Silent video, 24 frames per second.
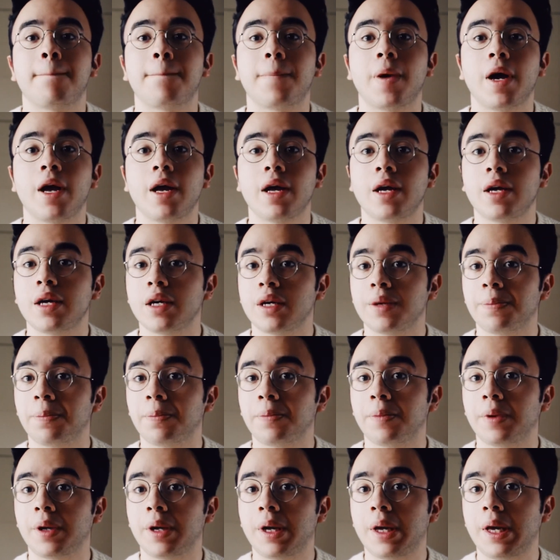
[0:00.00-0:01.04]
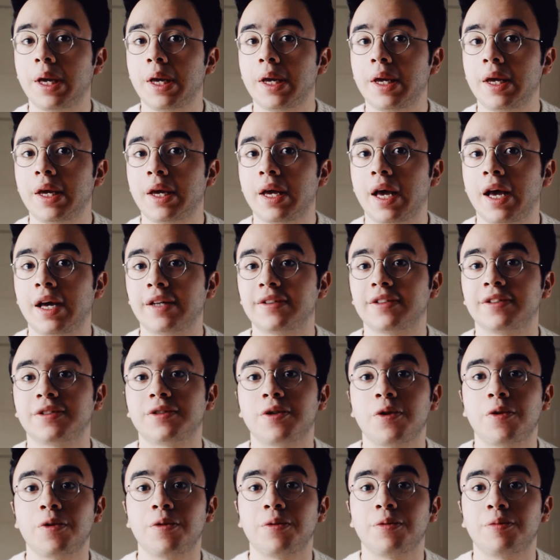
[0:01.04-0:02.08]
but it has
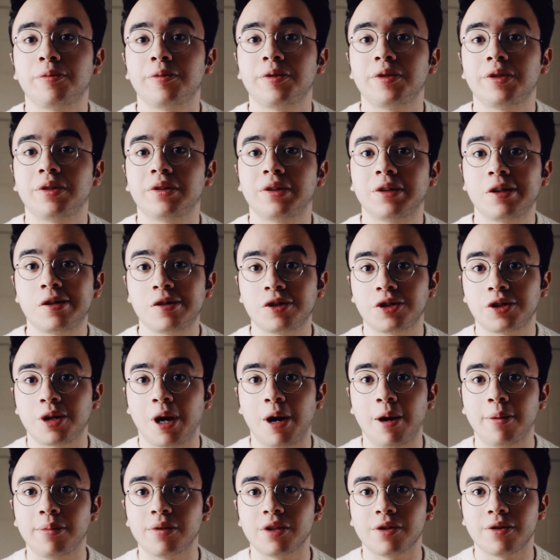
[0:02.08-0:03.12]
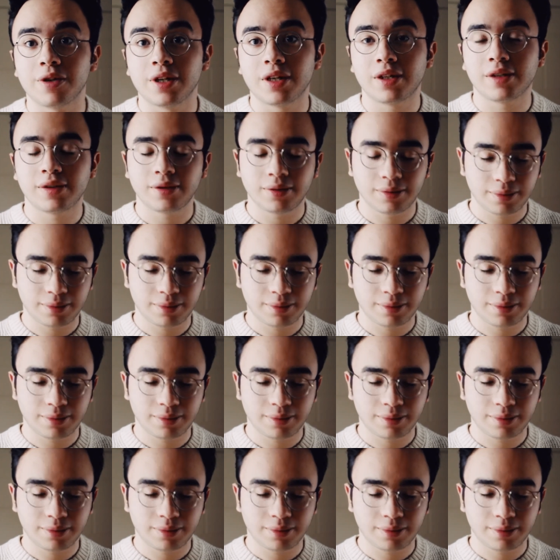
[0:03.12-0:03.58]
its own little charm to it.